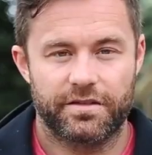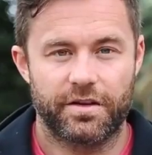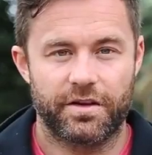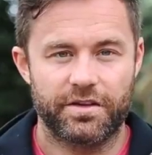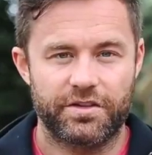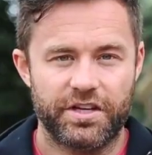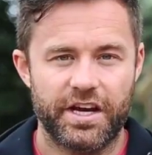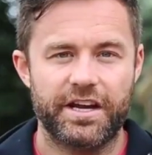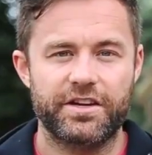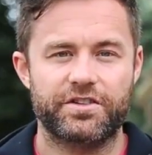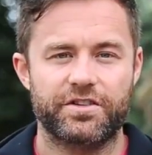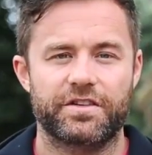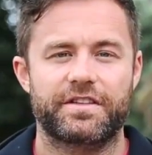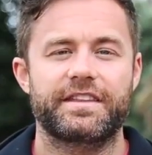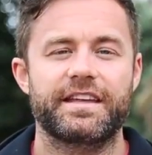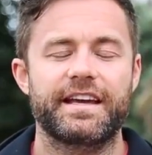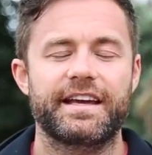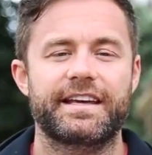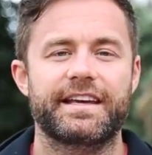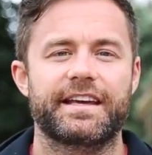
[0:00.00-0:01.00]
So to change your
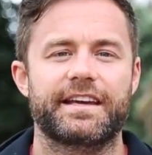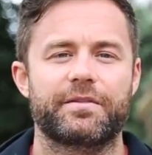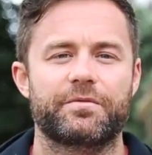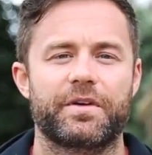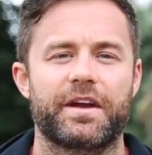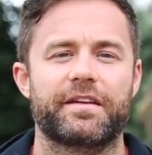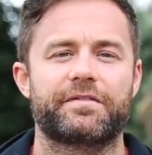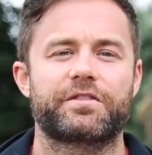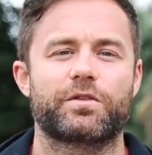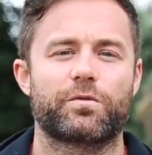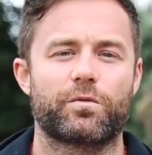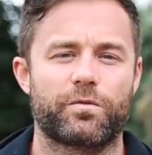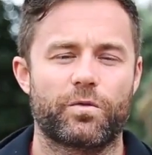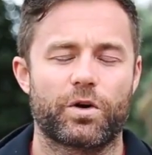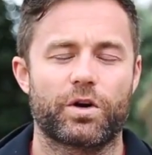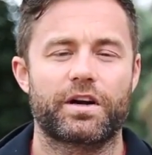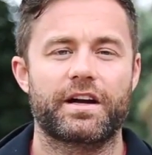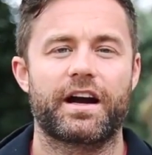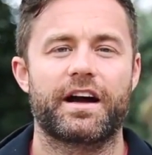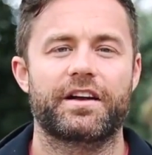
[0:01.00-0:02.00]
thinking, we have to
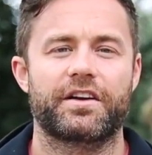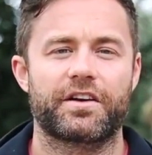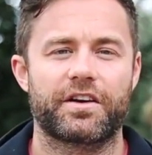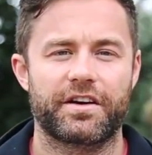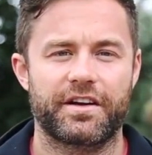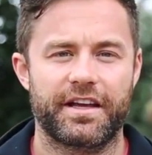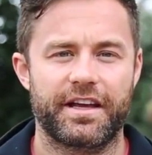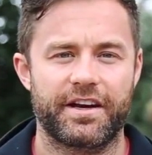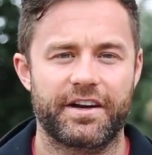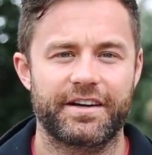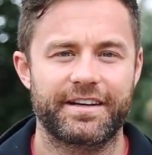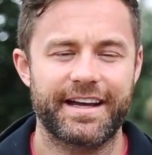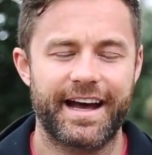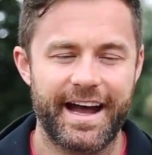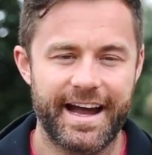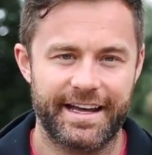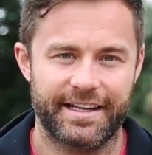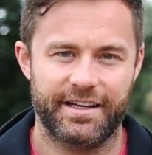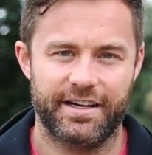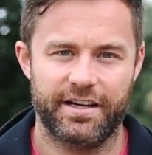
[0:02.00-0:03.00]
work on our inner
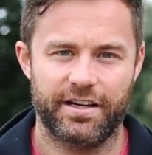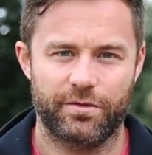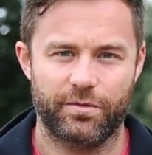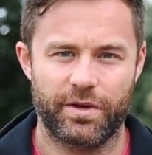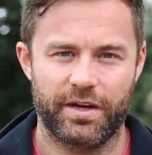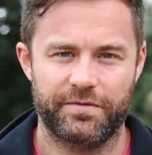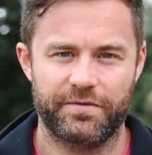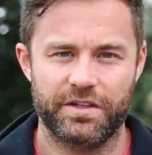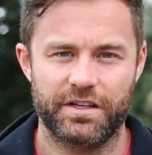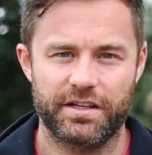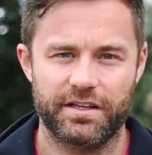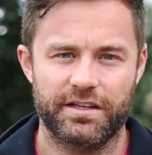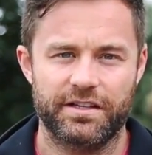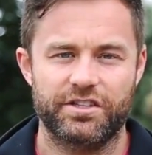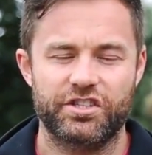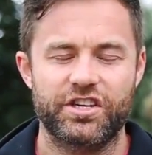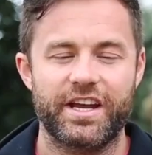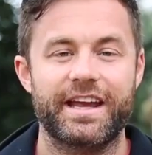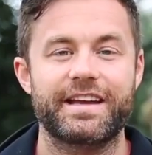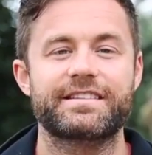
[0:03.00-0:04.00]
dialogue. We have to
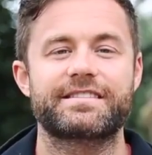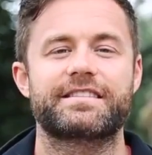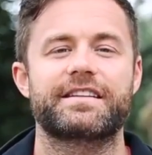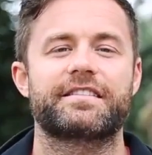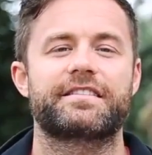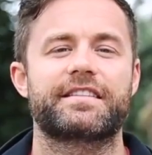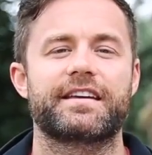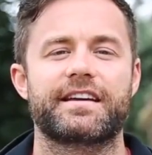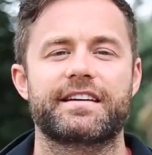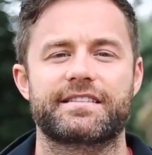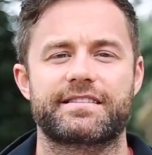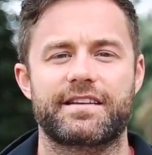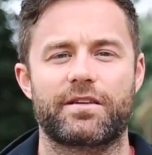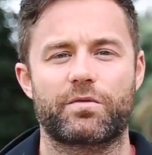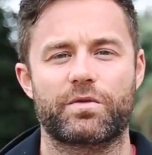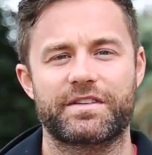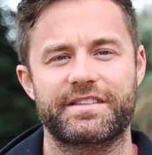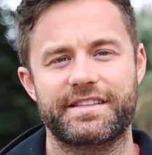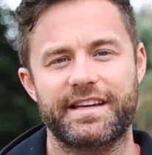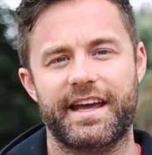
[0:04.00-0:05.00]
change the things
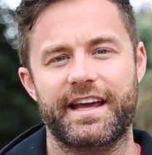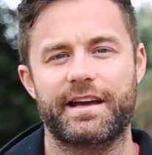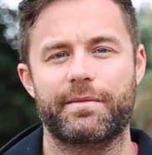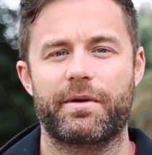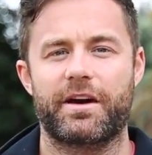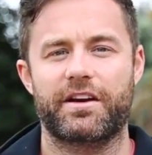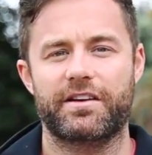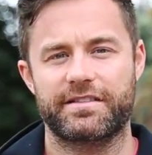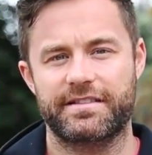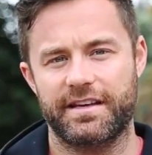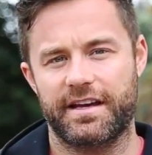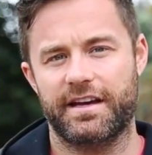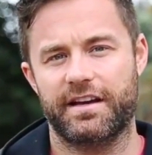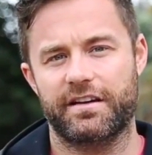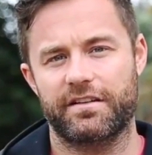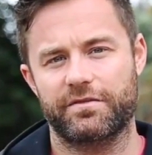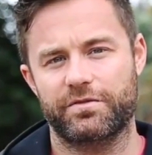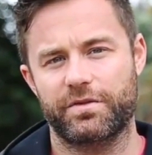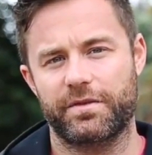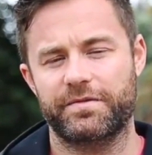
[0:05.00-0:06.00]
that we're saying about
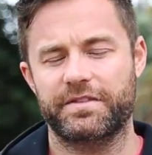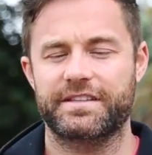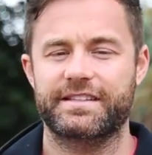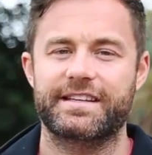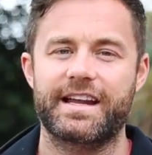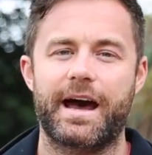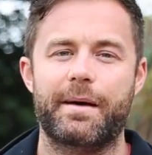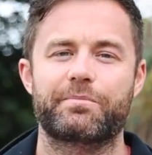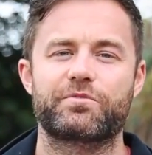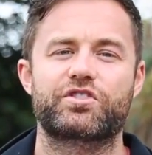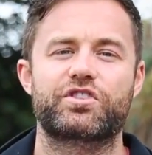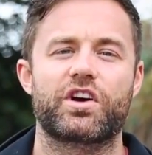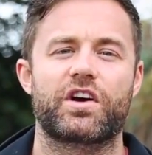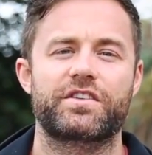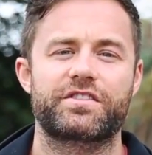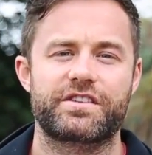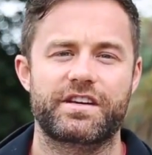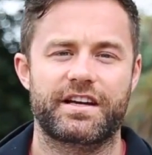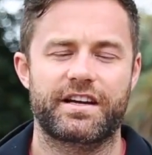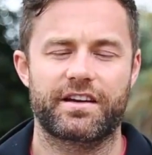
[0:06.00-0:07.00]
ourselves. We have to stop
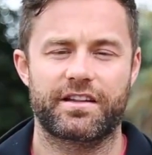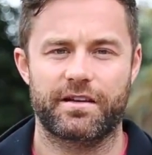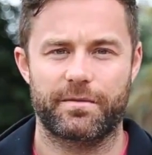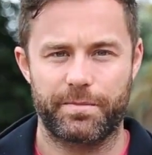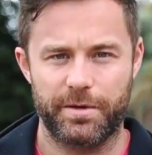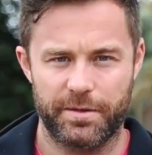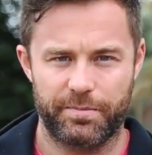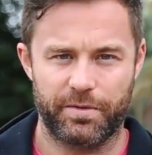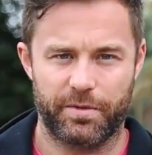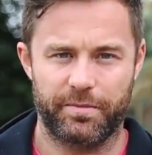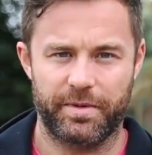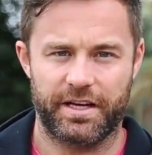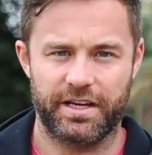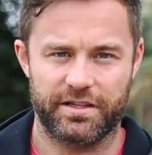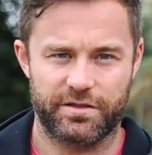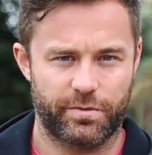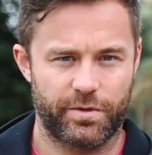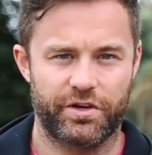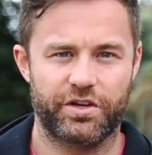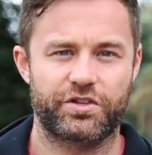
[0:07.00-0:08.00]
judging other people,
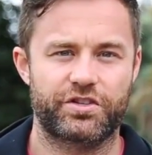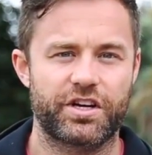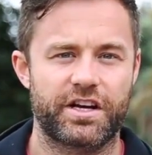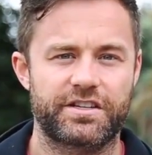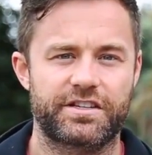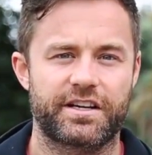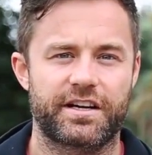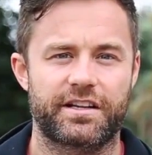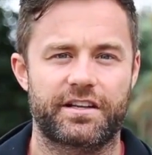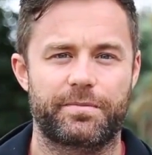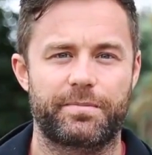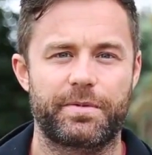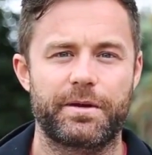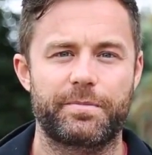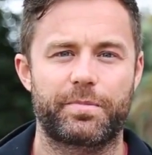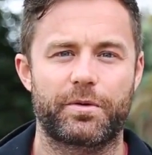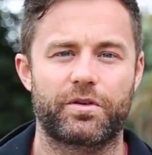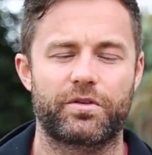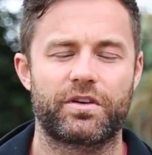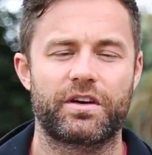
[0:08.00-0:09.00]
because when you're judging other
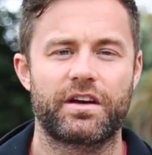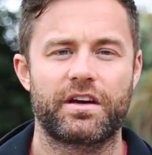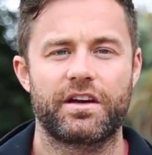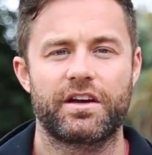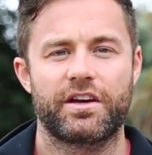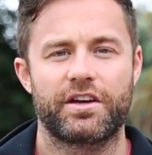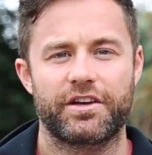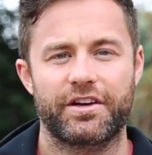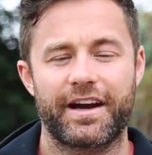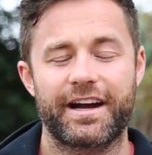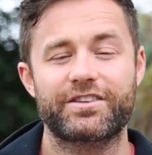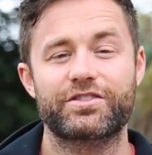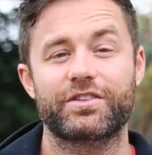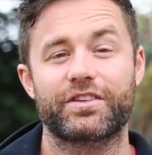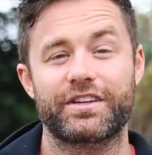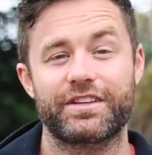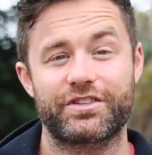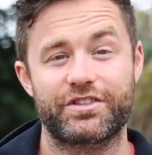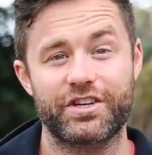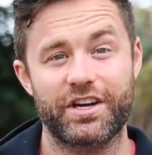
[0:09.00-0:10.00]
people, you're
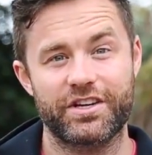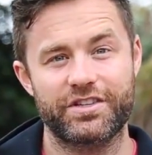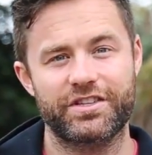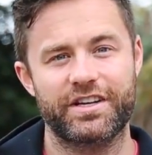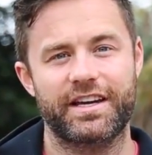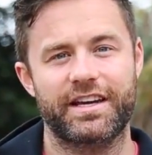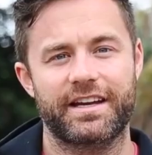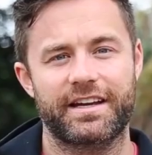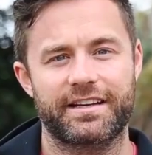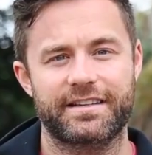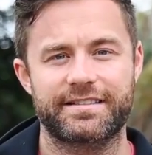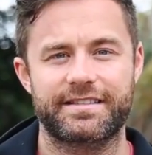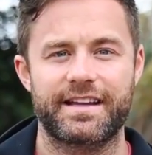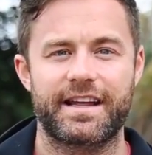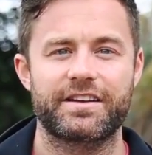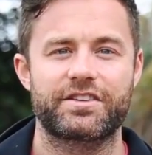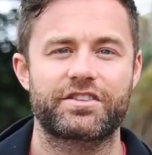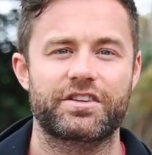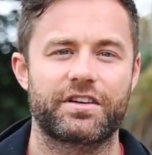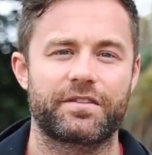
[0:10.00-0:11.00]
actually judging an
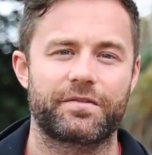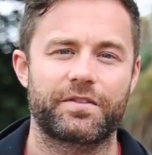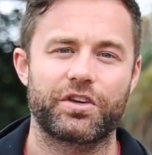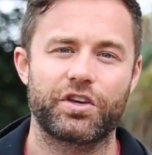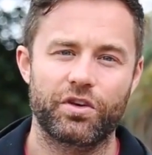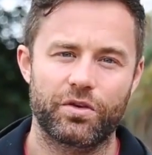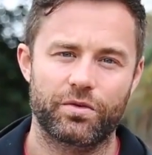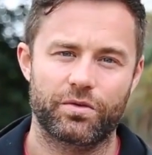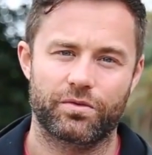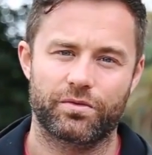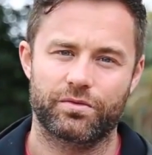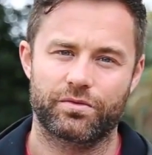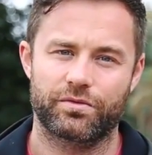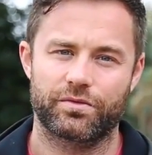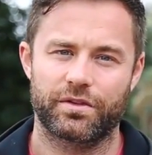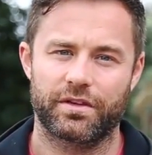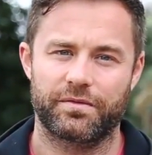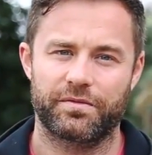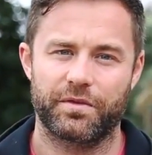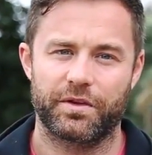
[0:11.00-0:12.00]
extension of you.
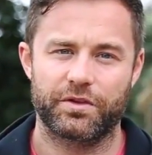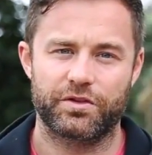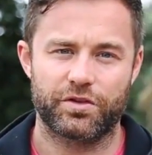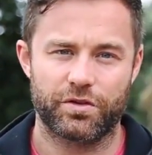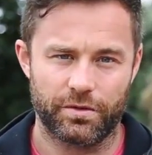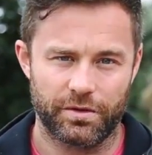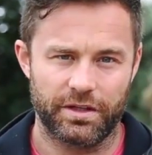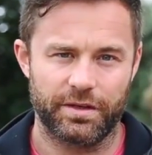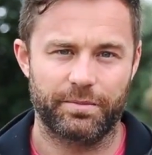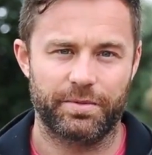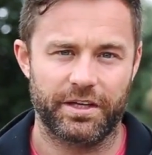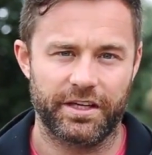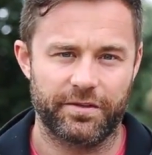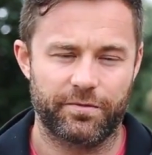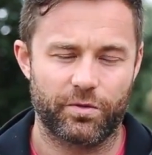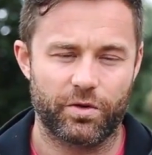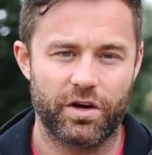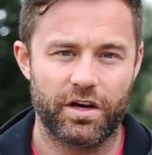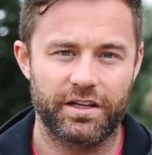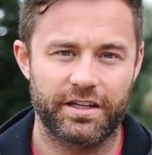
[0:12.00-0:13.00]
If we truly
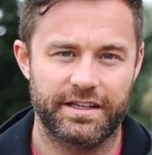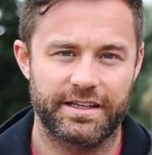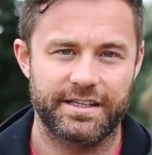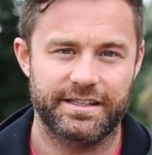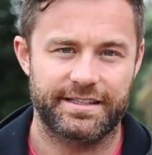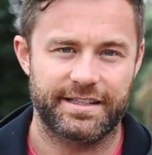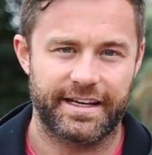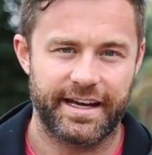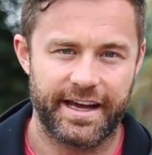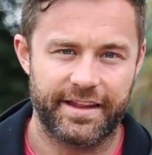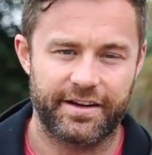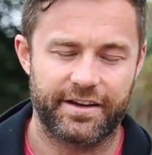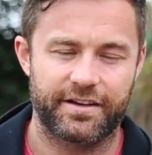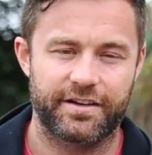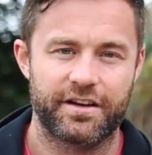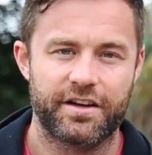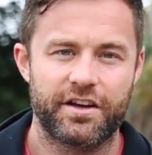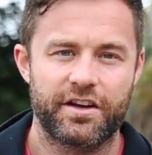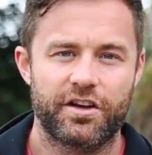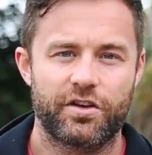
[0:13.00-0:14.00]
believe we're all in this
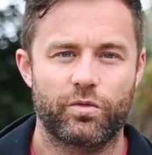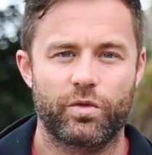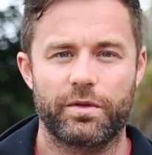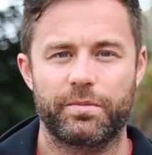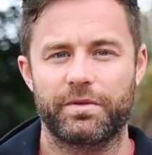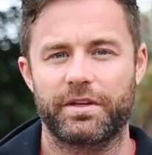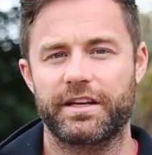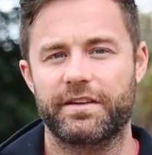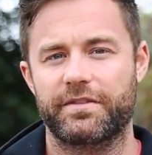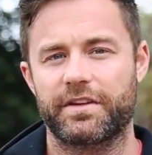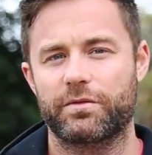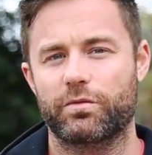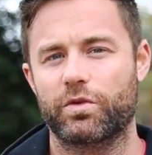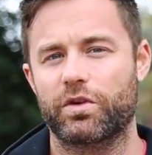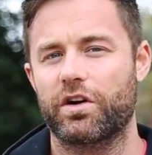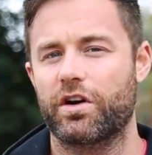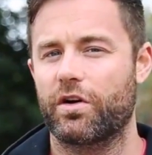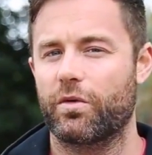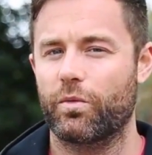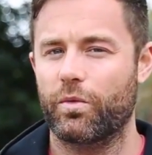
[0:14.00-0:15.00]
together, we believe that
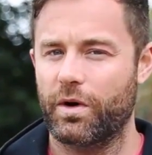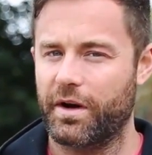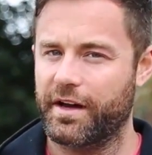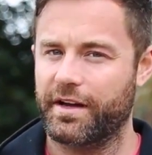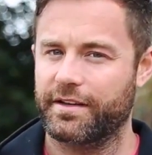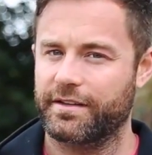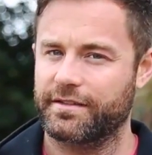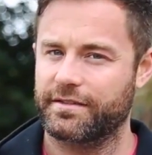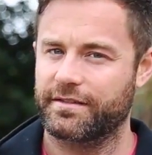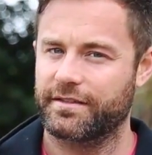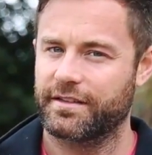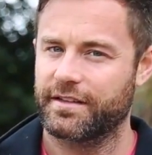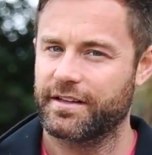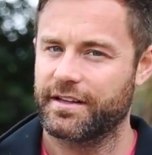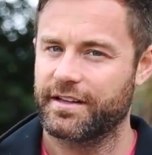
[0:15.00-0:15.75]
we're all one,